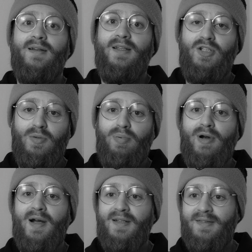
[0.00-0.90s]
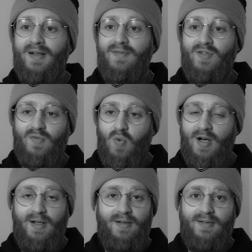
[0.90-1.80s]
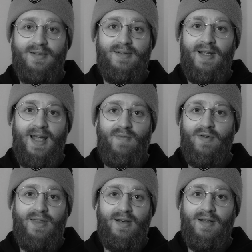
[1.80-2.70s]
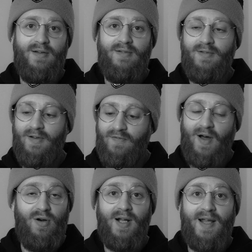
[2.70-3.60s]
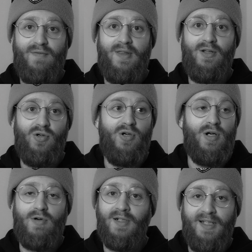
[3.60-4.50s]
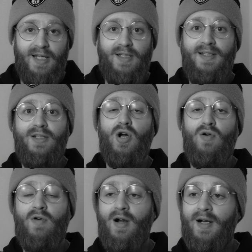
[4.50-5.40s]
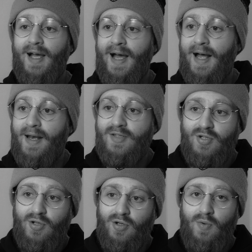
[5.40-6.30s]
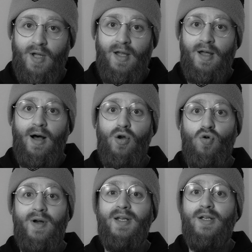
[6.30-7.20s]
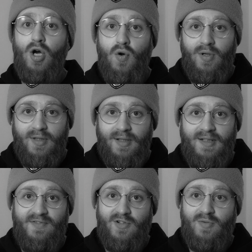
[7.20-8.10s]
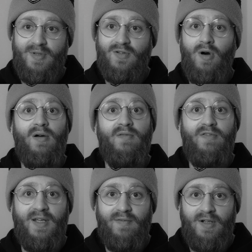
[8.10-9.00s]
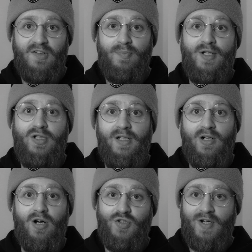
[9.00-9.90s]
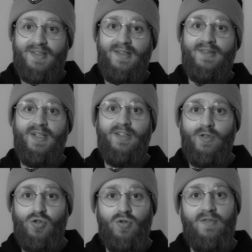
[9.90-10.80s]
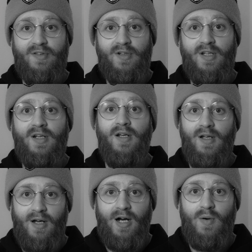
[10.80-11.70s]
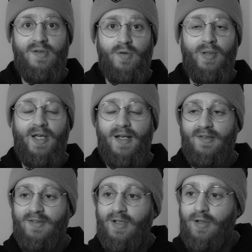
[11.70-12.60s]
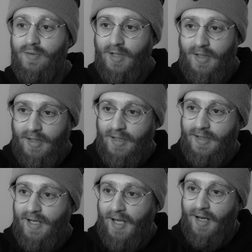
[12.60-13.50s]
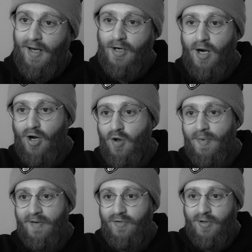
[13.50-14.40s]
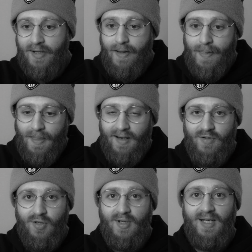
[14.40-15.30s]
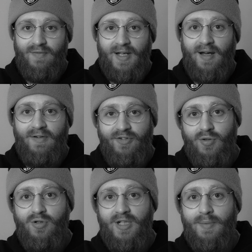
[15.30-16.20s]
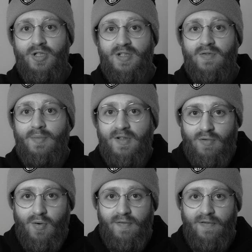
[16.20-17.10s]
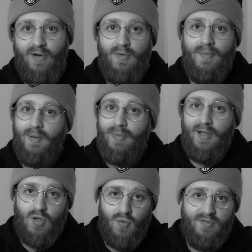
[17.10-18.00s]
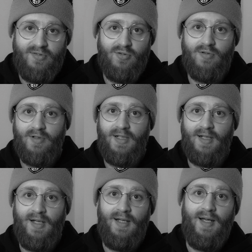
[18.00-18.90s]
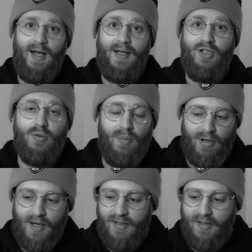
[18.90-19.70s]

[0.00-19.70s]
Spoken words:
you should be proud of yourself, because one, it felt like everything that could go wrong did go wrong, and two, I already know that this film is quite unforgiving, especially in contrasty scenes, which all of a sudden I was up against. So yeah, I got home and I thought, if you can even get a few good images from this roll of film, it'd be a cool story and you should be proud of